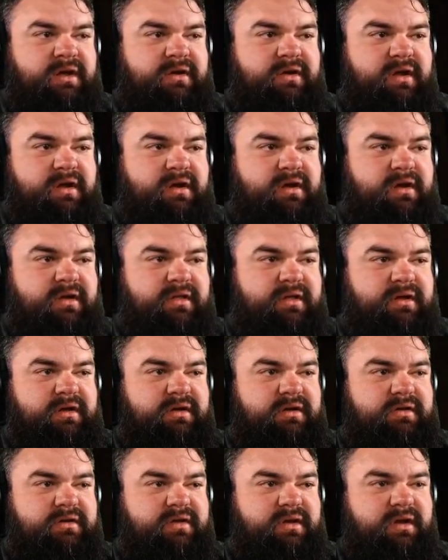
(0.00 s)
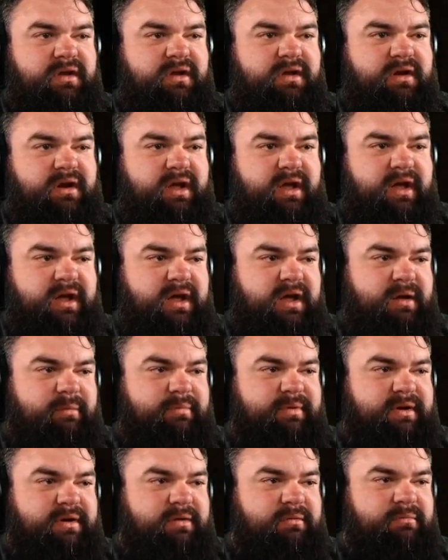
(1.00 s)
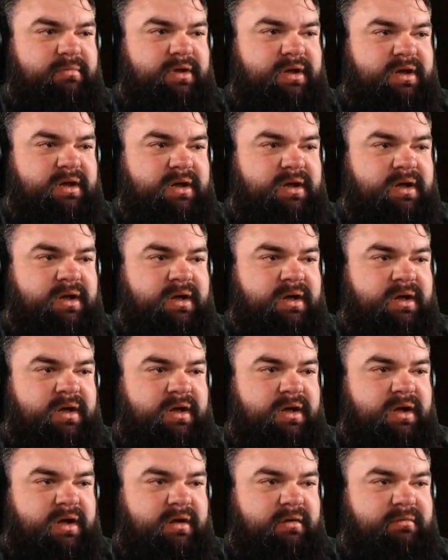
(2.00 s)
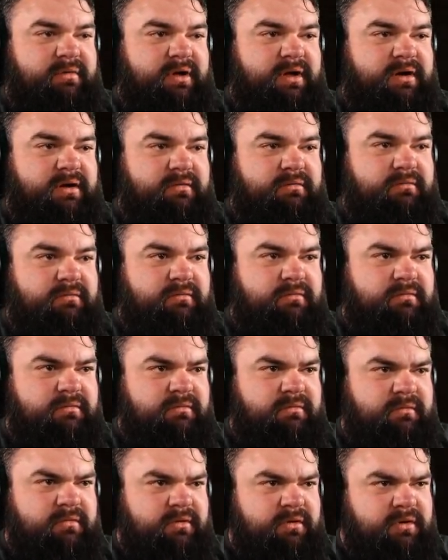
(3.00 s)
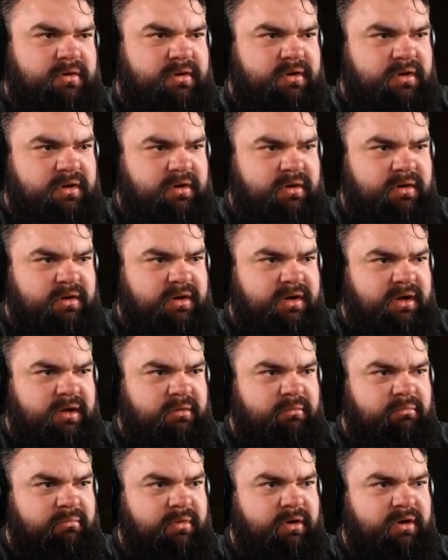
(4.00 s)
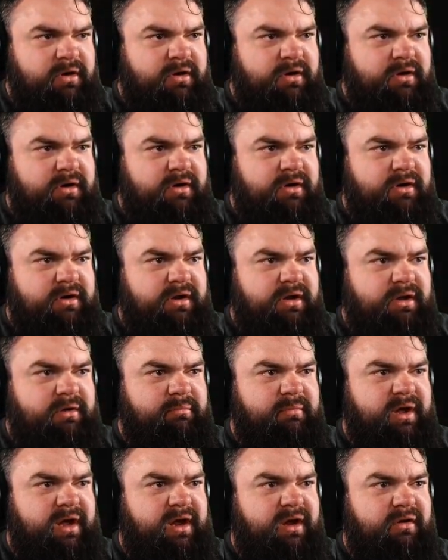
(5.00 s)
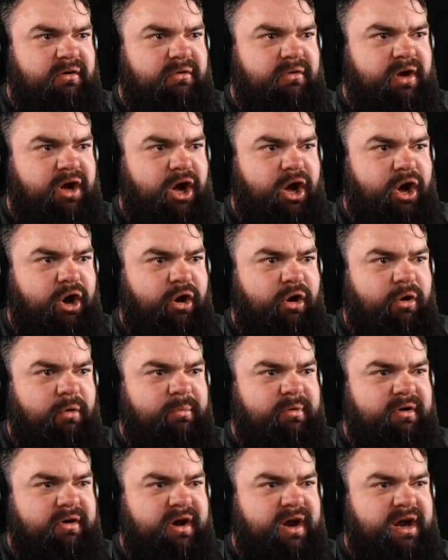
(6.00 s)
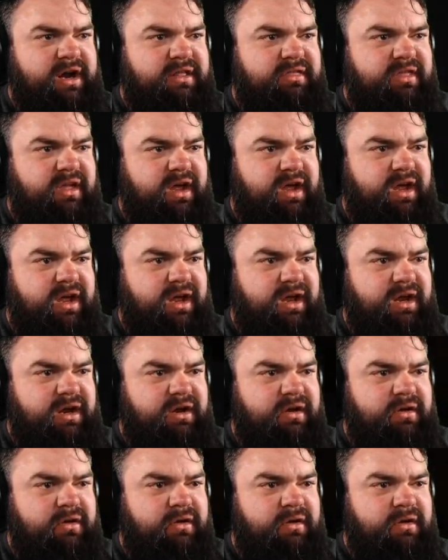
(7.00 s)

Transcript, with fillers: Nothing's gonna happen to me. I'm not gonna get murdered in my own home or anything.